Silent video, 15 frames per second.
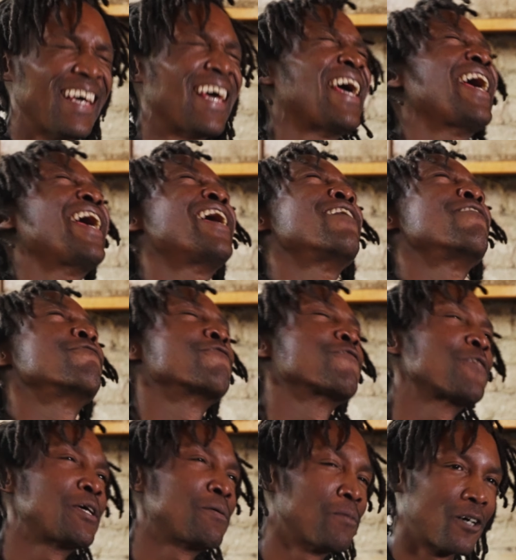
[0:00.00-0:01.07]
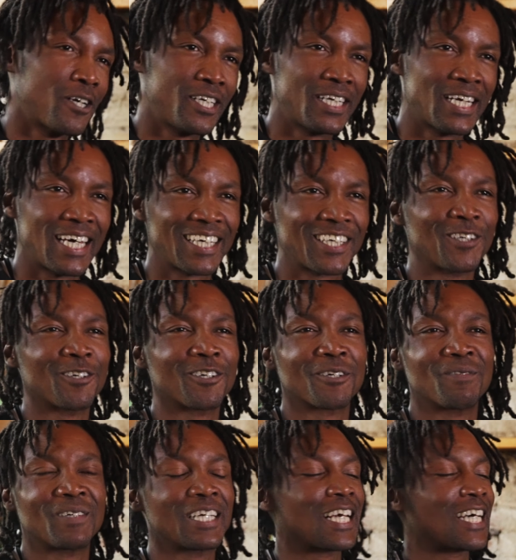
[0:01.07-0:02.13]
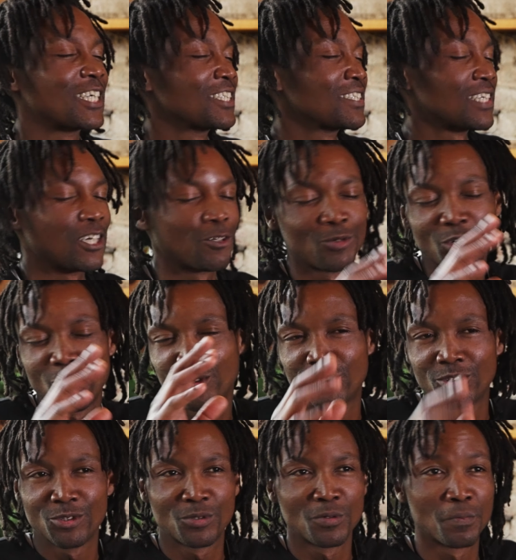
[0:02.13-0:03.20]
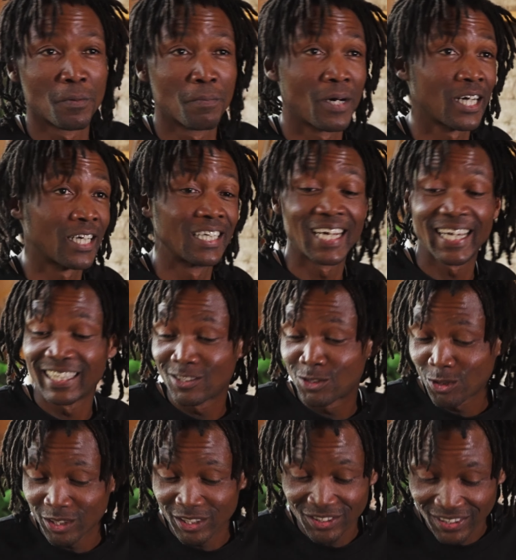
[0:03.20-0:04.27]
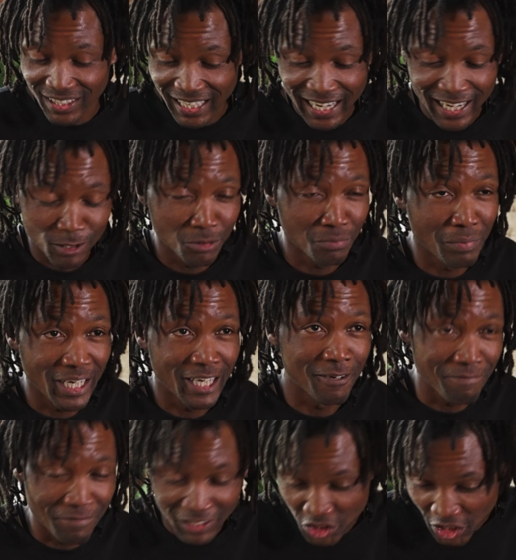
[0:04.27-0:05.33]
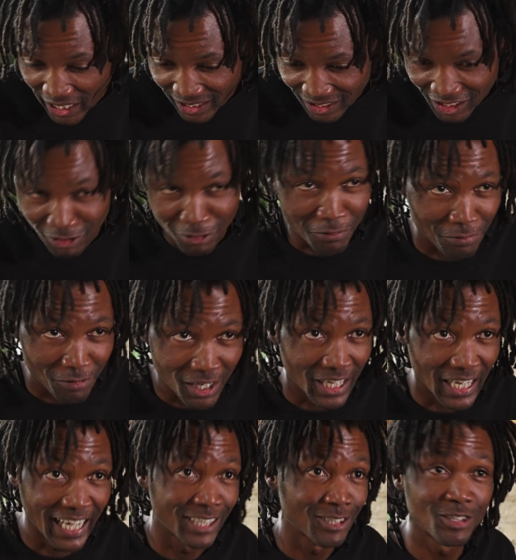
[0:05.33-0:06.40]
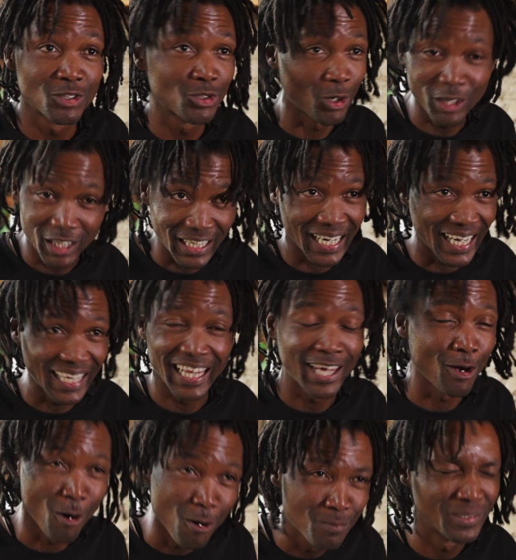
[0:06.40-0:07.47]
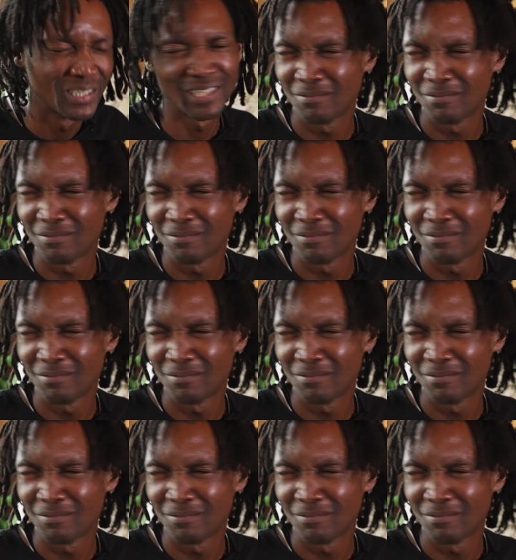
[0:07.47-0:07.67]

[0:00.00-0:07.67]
Everybody, like, you know what I mean? Like, it's like we go to the supermarket, like he's talking to the guy who's begging for change at the front, like talking like they're homies.